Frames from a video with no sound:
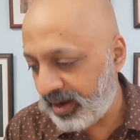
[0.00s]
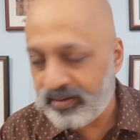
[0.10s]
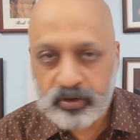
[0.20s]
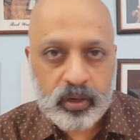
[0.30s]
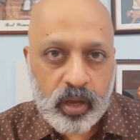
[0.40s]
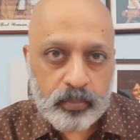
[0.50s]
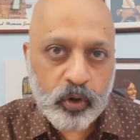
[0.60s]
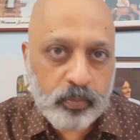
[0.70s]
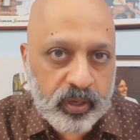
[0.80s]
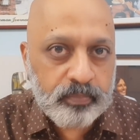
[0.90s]
And I will
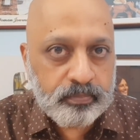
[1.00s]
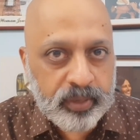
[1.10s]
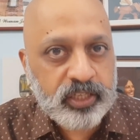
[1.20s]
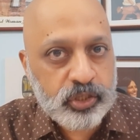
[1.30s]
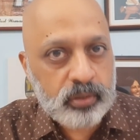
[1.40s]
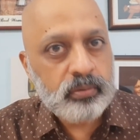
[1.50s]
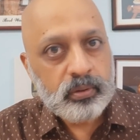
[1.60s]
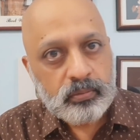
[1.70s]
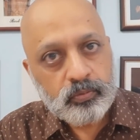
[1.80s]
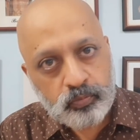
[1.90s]
probably
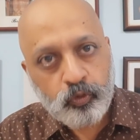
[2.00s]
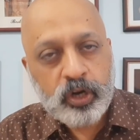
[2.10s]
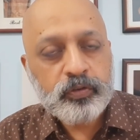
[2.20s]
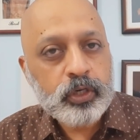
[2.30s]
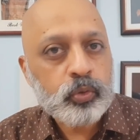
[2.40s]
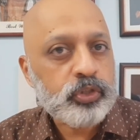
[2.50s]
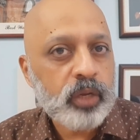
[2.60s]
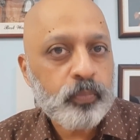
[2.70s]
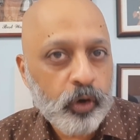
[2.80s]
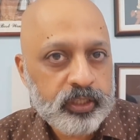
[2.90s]
mention whatever
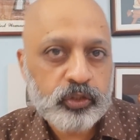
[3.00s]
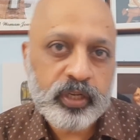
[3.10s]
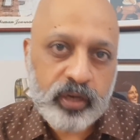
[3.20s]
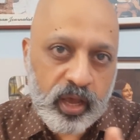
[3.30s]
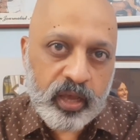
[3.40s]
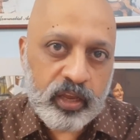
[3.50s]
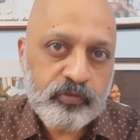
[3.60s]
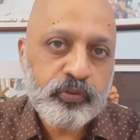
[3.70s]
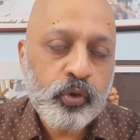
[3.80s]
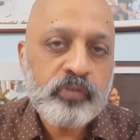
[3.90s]
2-3 points so that
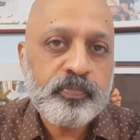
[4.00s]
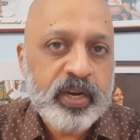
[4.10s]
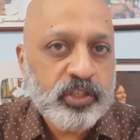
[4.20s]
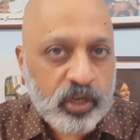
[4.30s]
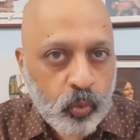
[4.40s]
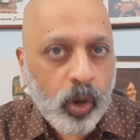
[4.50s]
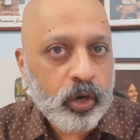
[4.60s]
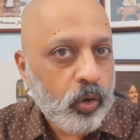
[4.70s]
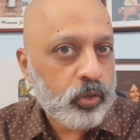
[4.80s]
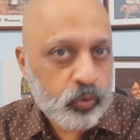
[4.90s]
if you have mentioned
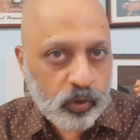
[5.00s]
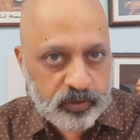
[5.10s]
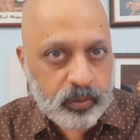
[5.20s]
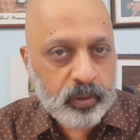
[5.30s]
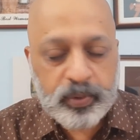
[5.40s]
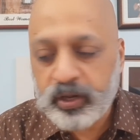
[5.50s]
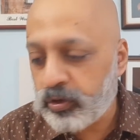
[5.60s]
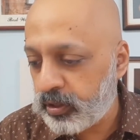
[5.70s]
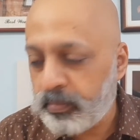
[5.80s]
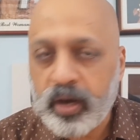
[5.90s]
one or two of them, depending
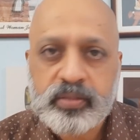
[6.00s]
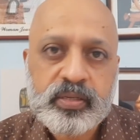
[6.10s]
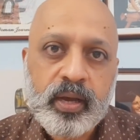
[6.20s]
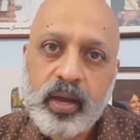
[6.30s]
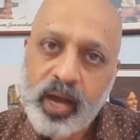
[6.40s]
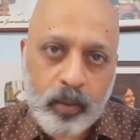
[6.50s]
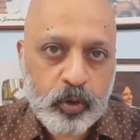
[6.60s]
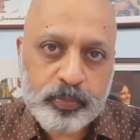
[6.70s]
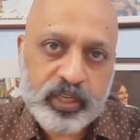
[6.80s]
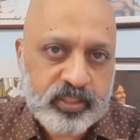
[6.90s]
on the marks,
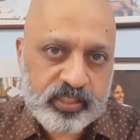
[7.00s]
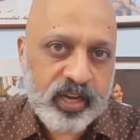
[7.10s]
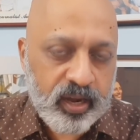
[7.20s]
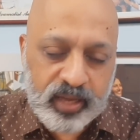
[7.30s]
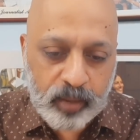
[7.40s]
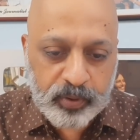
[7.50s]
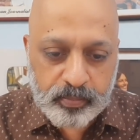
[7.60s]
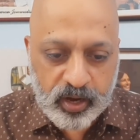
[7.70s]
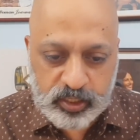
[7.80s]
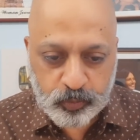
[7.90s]
aapko pata chal jayega ki
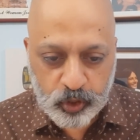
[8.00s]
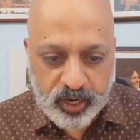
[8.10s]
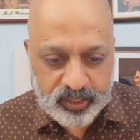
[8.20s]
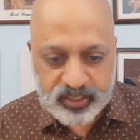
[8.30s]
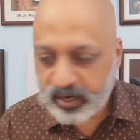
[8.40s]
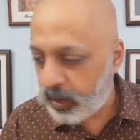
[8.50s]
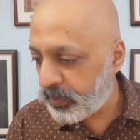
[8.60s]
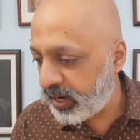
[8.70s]
aapke marks pure aa jayenge.